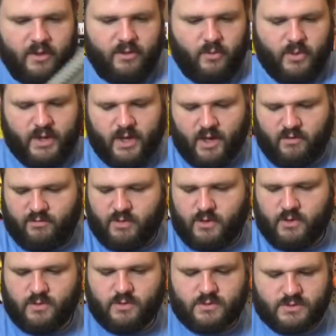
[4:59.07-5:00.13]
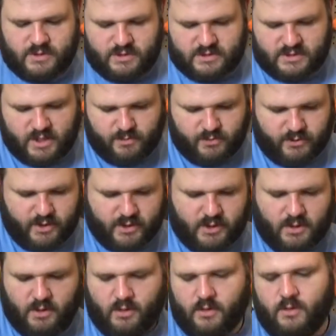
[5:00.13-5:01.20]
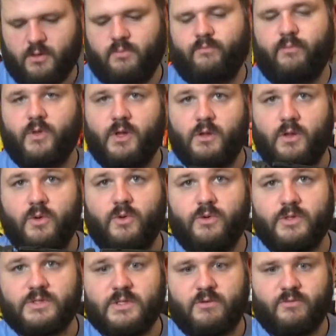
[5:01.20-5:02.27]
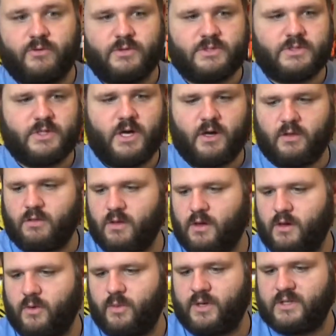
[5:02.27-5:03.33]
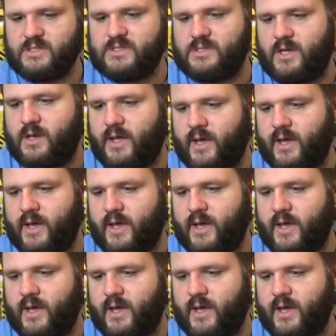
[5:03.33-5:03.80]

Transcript: that we have those separated, a lower receiver in stock there, we can set